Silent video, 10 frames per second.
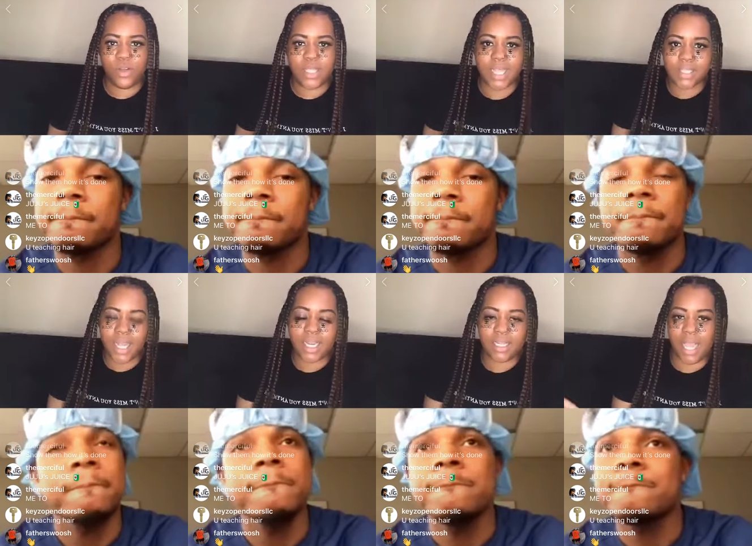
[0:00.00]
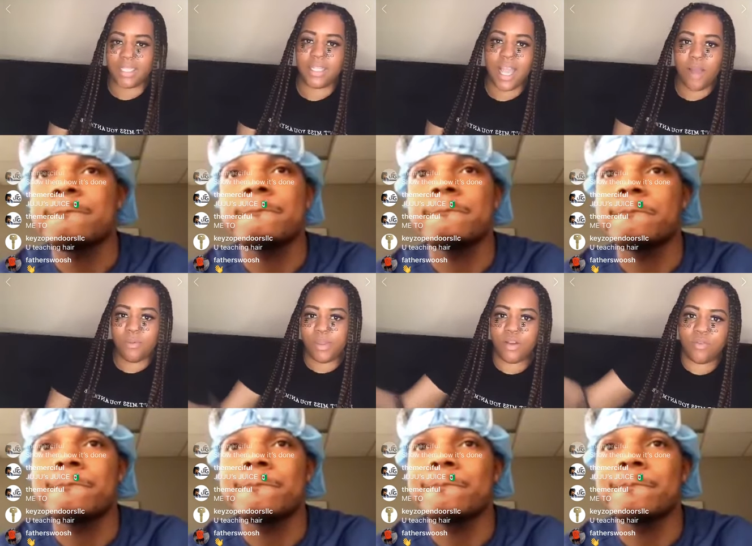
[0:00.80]
Speaker 1: not that's not helping me
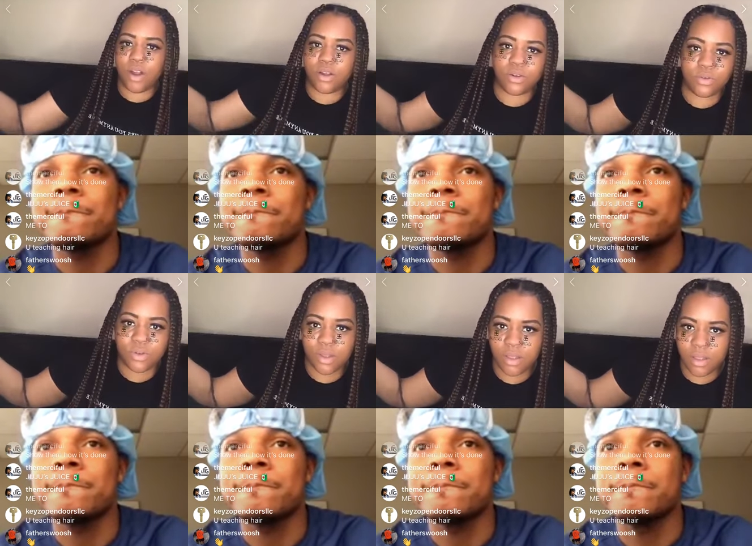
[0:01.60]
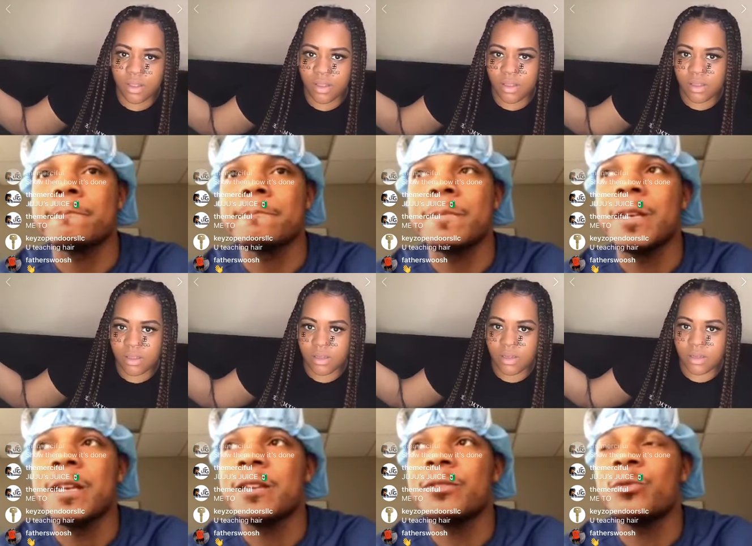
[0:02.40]
grow.
Speaker 2: Yeah,
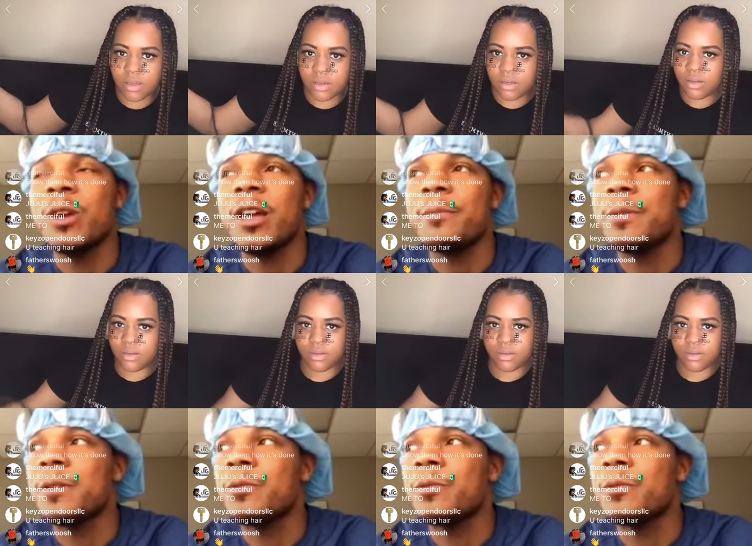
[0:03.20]
you gotta be. Well,